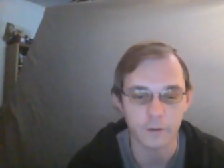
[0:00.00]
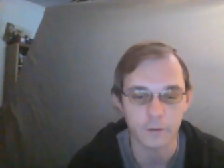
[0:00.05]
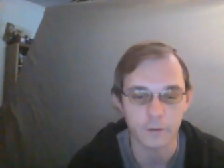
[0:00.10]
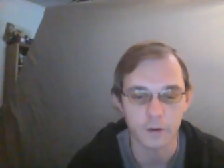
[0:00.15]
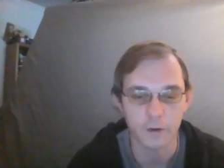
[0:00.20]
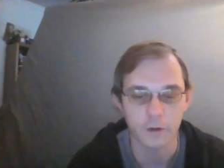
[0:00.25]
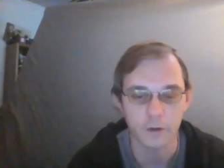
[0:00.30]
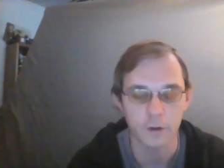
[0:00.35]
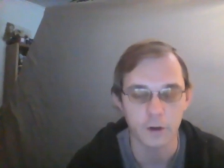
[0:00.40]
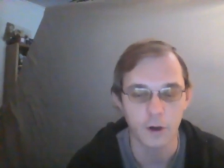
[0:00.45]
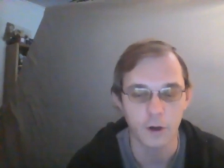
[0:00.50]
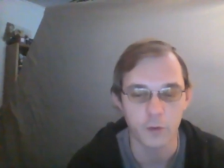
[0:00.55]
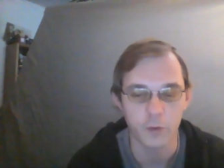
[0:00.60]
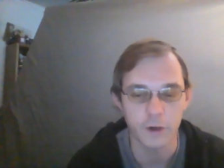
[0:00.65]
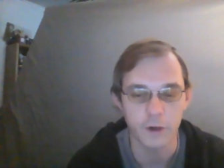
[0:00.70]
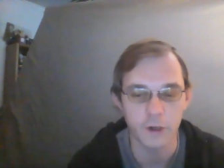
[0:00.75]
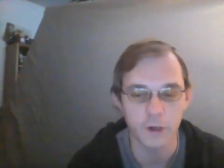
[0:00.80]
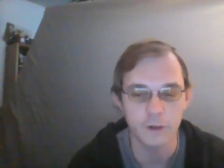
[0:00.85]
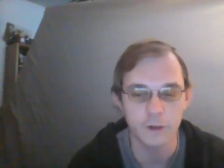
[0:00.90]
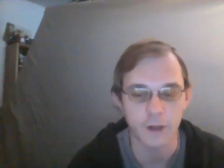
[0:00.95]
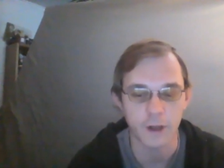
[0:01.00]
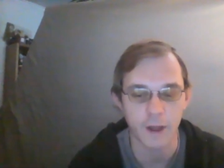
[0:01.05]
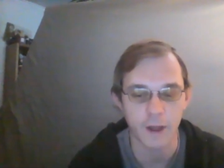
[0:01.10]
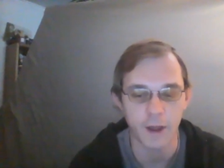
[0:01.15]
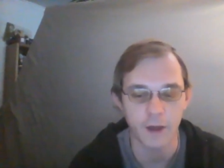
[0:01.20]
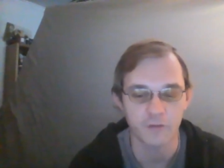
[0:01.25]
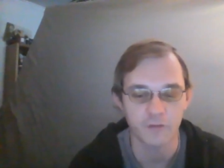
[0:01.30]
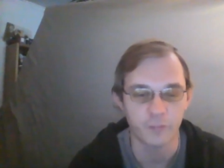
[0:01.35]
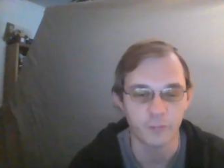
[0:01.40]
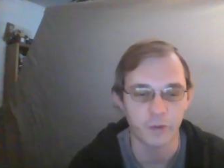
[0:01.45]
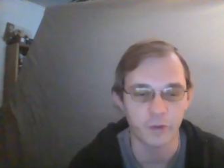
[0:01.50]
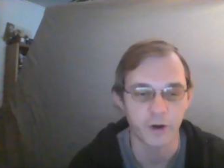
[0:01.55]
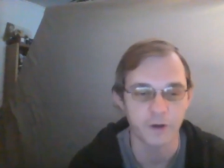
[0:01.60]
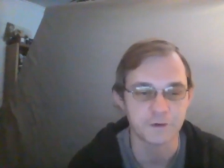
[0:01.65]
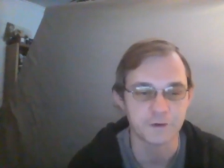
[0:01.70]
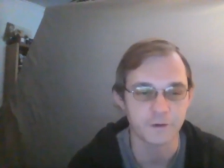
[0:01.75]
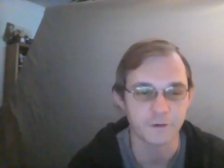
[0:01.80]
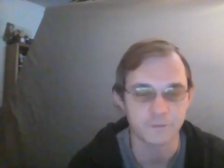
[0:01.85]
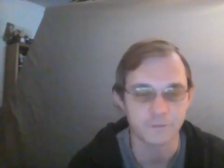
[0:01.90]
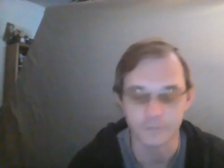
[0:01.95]
you know, we need to have
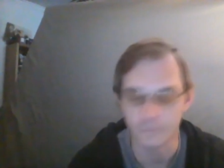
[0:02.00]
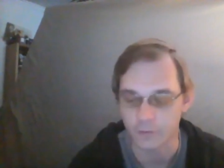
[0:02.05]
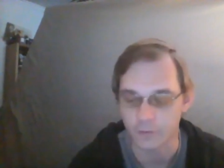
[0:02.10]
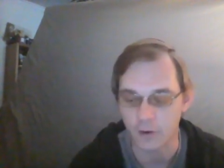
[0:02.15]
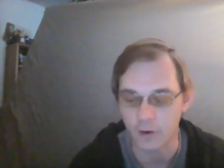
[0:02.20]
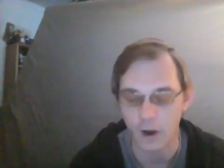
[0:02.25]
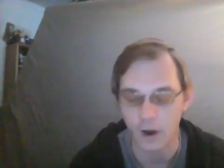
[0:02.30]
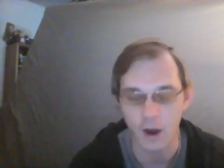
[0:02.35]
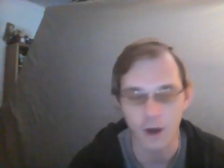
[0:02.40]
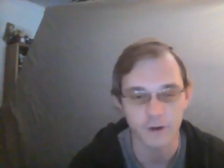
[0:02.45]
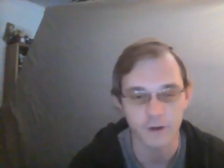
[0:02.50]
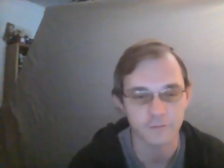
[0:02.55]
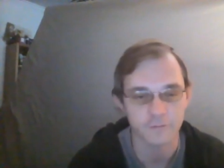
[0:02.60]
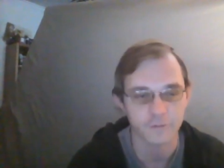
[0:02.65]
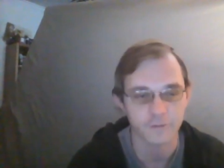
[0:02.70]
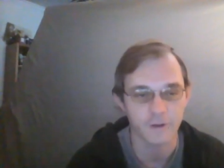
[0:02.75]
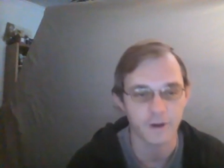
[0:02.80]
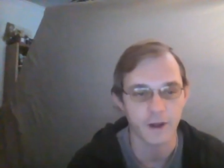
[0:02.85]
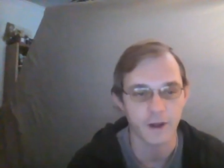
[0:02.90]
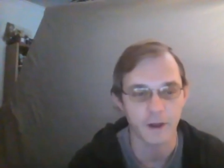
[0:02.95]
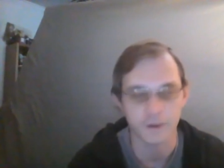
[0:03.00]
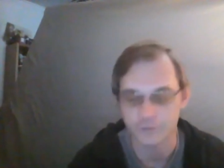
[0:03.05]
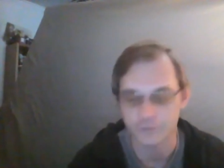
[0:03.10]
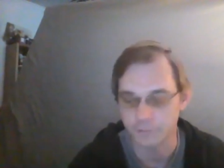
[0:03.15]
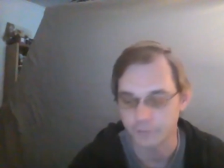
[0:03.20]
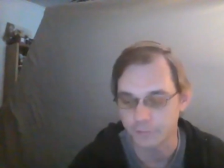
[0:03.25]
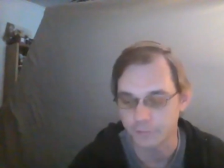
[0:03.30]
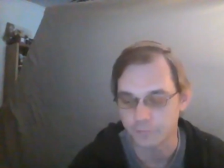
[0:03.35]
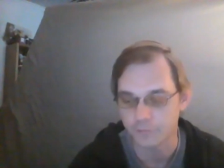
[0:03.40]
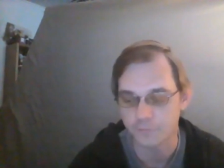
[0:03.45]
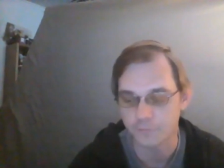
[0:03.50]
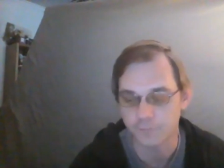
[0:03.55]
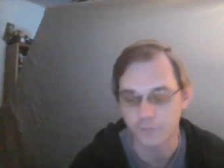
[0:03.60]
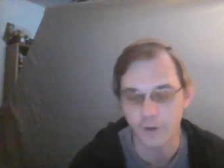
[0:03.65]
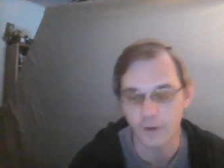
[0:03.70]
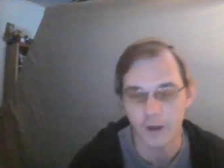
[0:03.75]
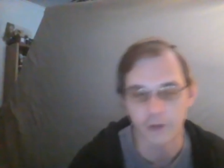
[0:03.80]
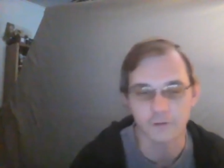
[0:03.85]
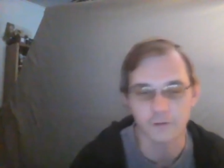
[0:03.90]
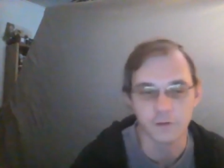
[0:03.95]
budgets or audits that actually
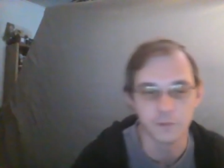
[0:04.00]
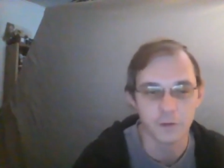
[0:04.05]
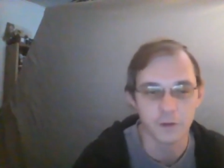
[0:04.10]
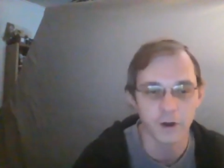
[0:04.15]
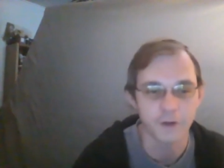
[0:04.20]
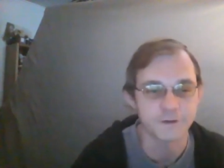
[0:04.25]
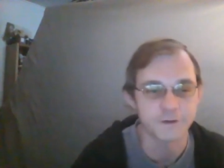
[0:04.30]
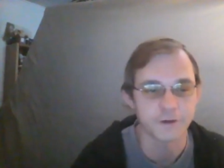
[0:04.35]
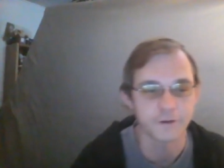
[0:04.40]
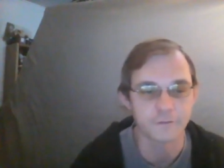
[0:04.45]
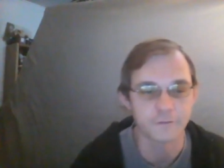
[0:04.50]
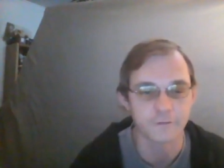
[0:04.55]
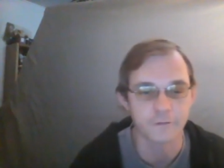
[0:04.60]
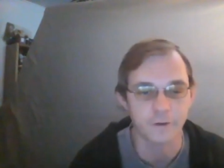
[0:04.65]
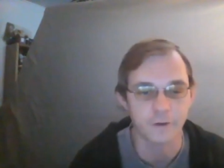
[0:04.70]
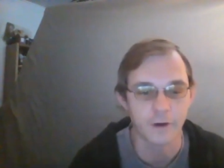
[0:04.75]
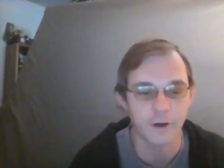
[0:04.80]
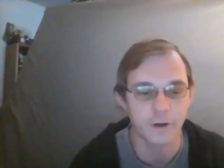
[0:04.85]
reflect the budgets.